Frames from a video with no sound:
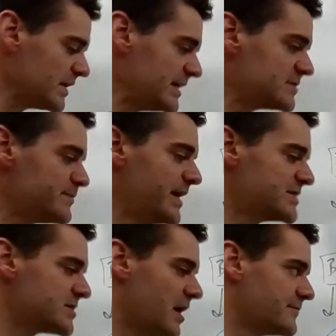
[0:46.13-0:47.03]
is
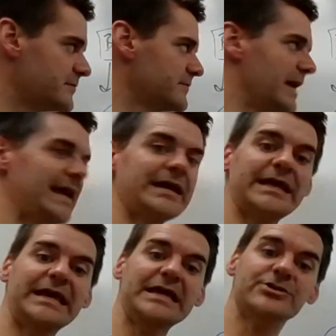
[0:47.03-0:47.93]
based off of
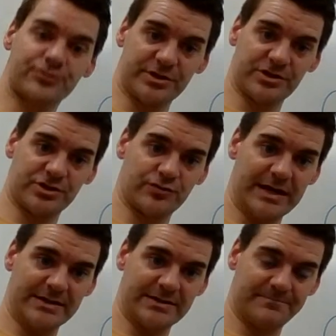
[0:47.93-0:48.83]
an interest
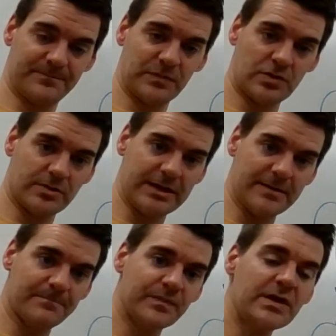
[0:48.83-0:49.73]
rate.
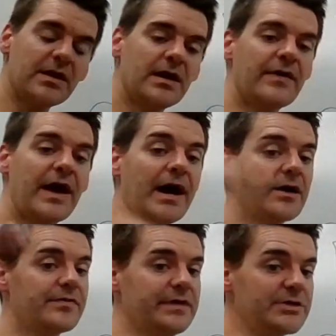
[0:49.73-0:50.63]
Okay? The
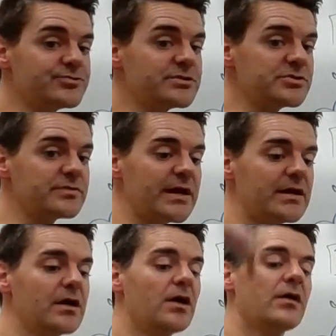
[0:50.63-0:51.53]
higher the interest
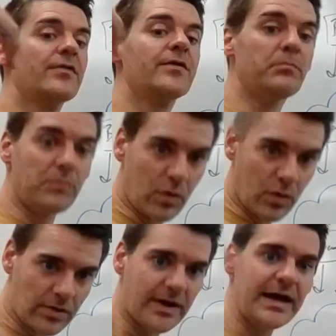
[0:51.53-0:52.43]
rate, the
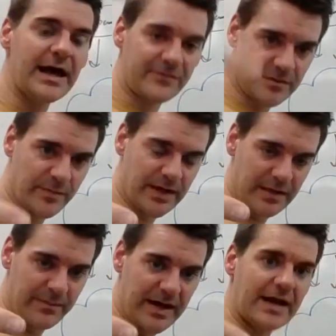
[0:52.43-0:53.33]
more I have to
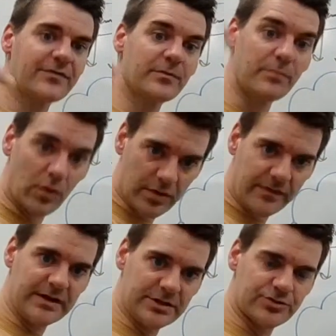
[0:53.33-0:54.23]
pay back, the more
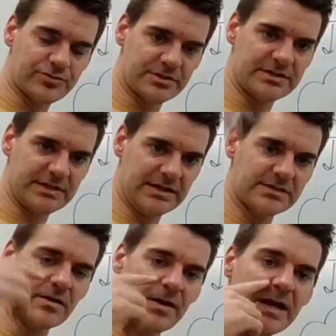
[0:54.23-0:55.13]
the interest is.
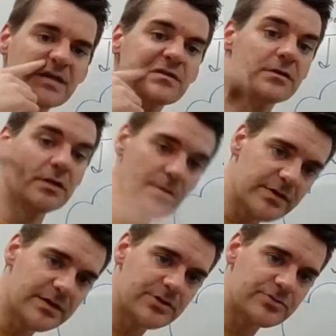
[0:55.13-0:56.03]
All right? The lower
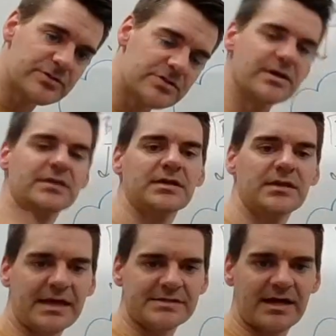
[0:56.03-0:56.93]
the interest rate, the
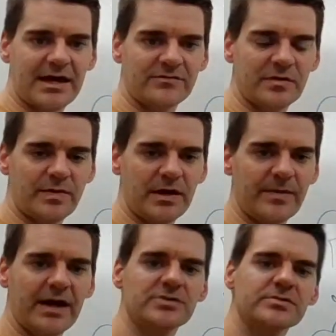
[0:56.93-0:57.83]
less I have to pay
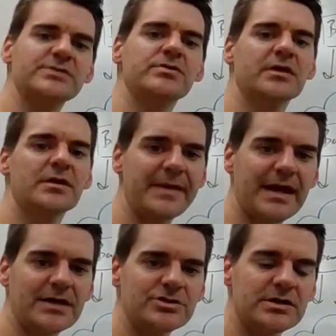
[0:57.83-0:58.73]
back. So, as you can
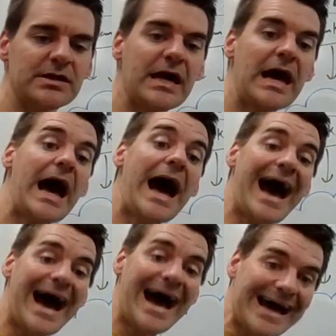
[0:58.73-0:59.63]
imagine,
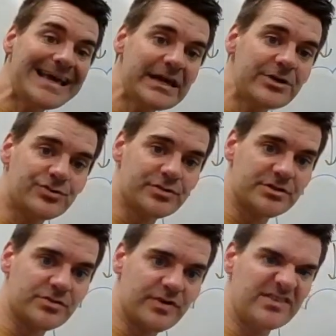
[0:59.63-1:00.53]
high
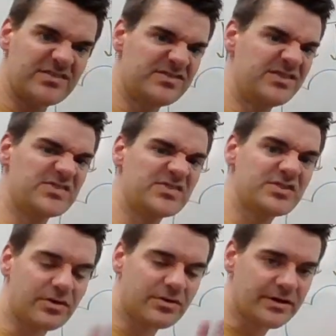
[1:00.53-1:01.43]
interest rates
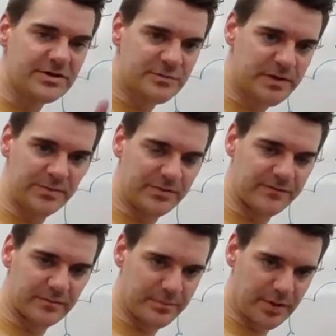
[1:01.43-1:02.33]
discourage people
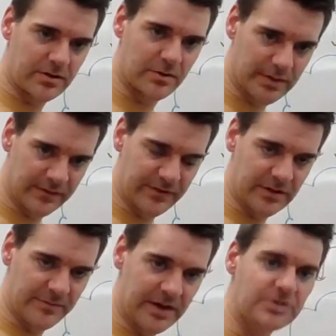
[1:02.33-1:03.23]
from borrowing
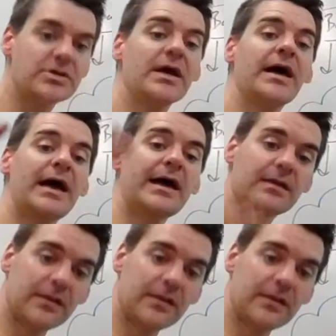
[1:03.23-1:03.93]
very much, and